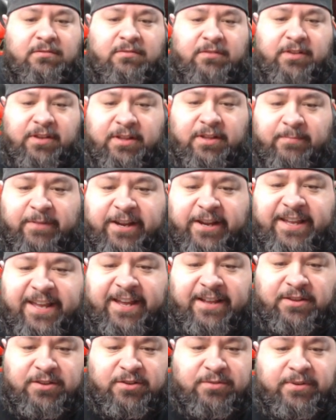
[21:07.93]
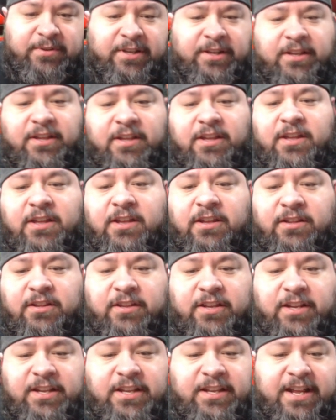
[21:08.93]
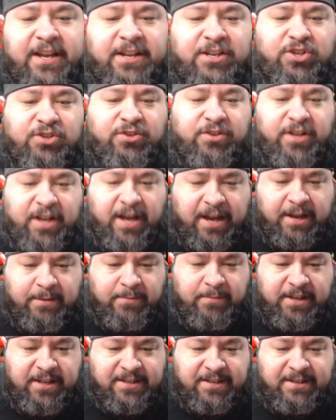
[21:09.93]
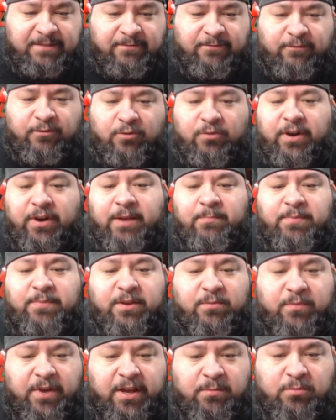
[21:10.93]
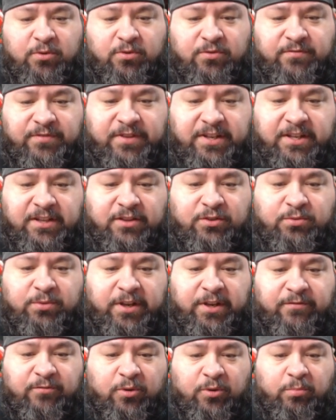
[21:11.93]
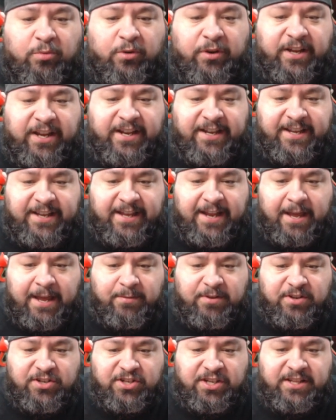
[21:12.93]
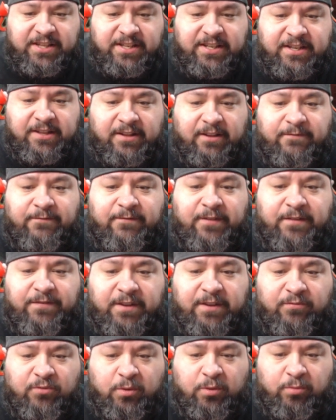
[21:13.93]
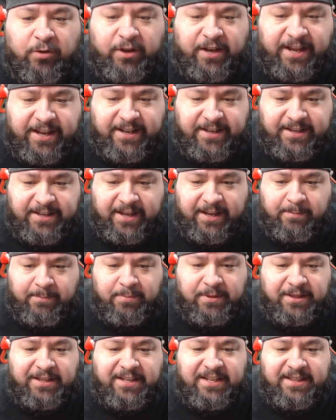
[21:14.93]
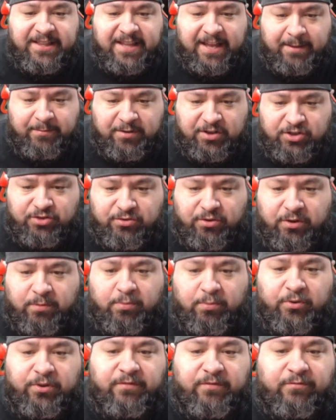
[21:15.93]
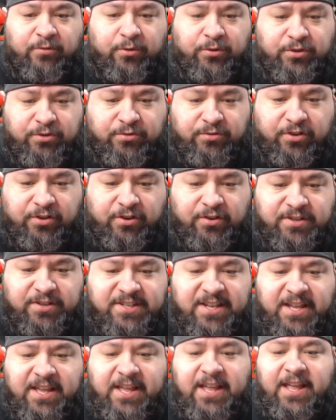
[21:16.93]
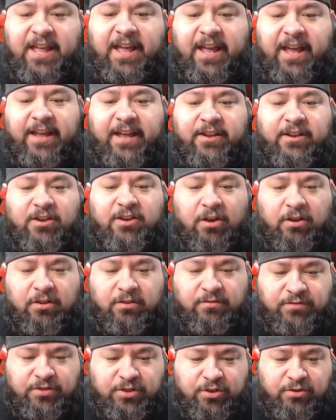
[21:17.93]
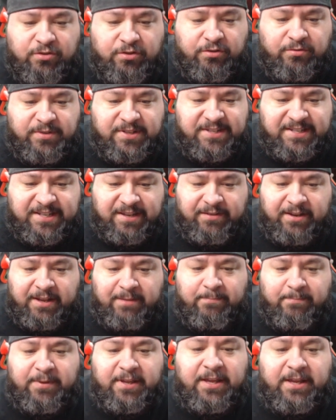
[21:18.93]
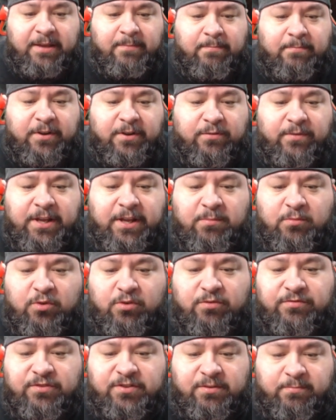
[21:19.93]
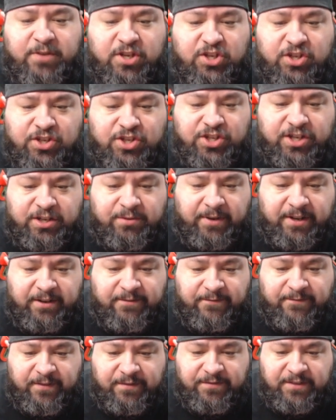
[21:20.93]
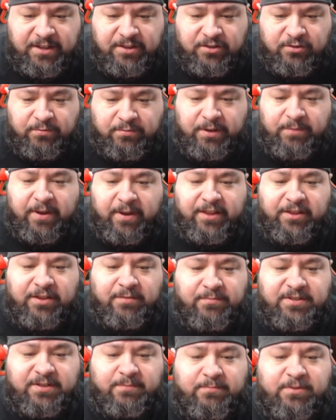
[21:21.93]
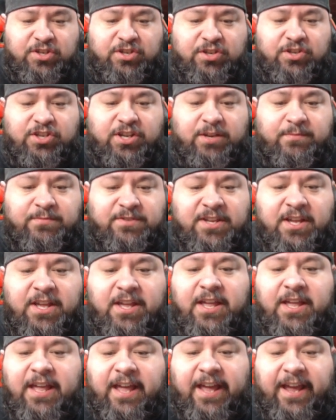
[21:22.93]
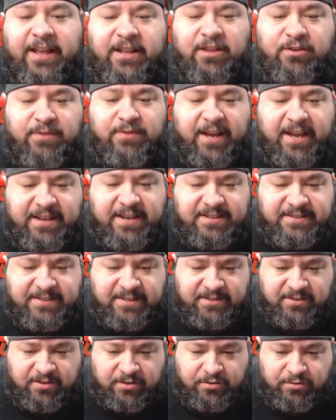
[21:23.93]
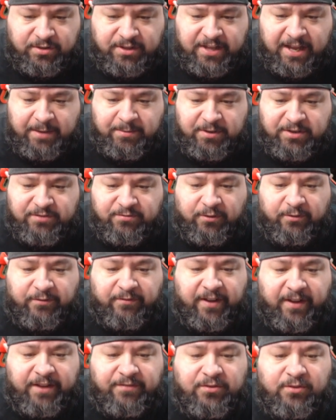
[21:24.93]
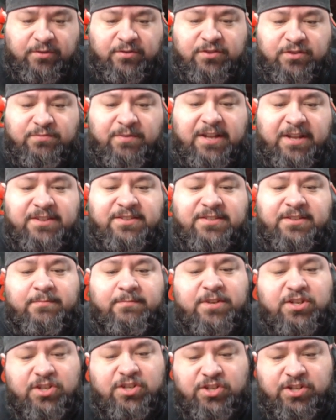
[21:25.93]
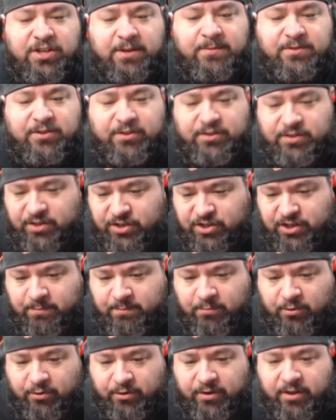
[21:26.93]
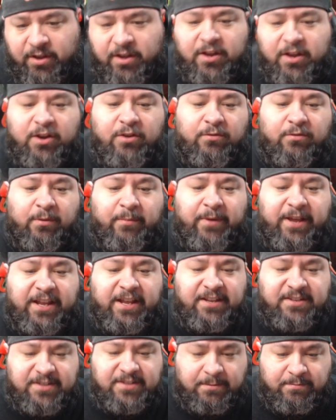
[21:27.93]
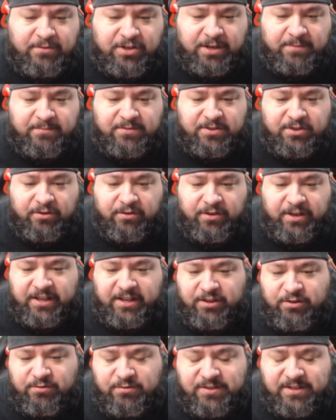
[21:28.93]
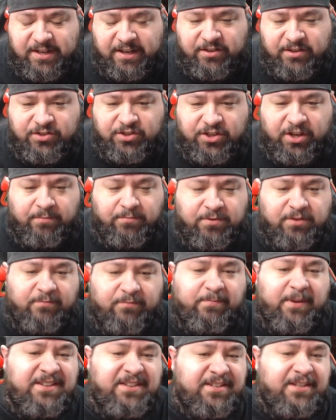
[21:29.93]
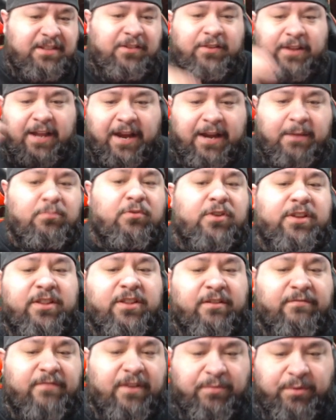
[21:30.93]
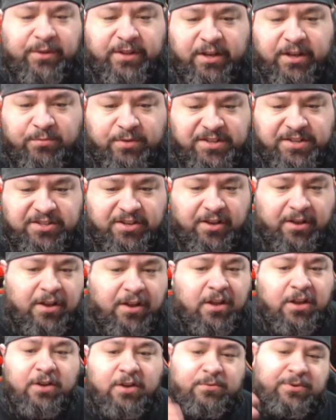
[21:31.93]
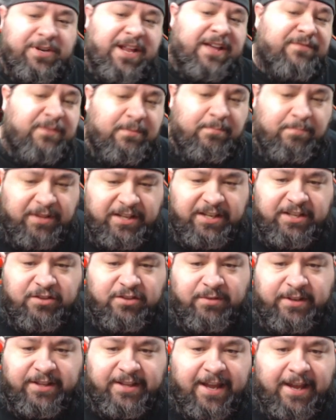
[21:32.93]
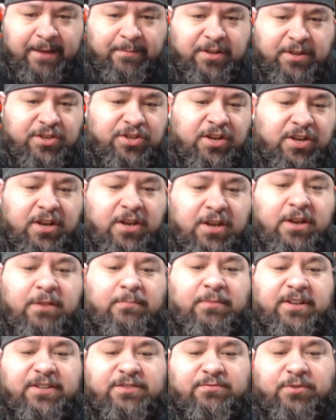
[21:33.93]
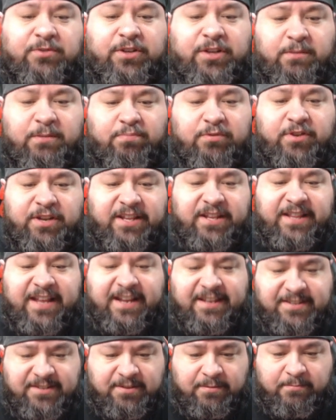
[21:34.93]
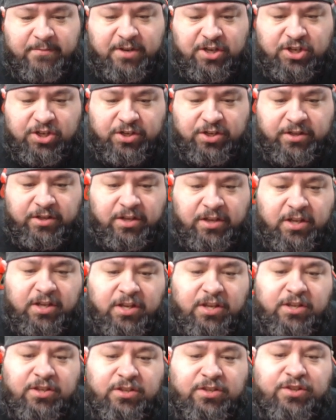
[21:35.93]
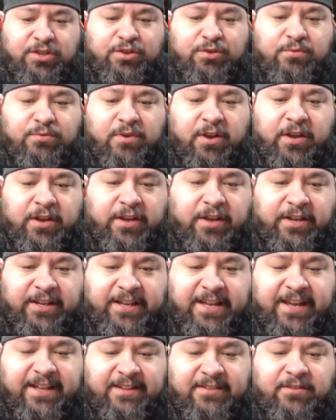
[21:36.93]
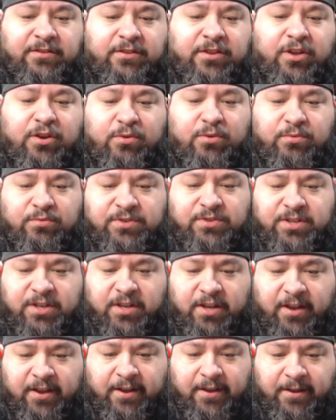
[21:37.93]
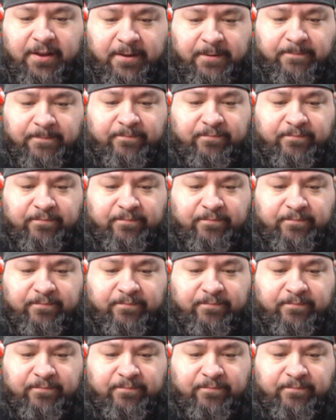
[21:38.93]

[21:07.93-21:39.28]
How my cat doing? The knee that should not be 4 MP red move, deal 24.9k damage and deal 54.8k bleed damage to your opponent for 2 turns. And the Call of Cthulhu 7 MP green move, submission generate 53 random submission gems and do 8600 damage for 5 turns, while submission gems are on the gem board. Remaining sub gems turn into sand gems. So basically an hybrid of everything we saw. We're gonna have the bleed doing damage, plus we're gonna put in that submission to uh, get those uh,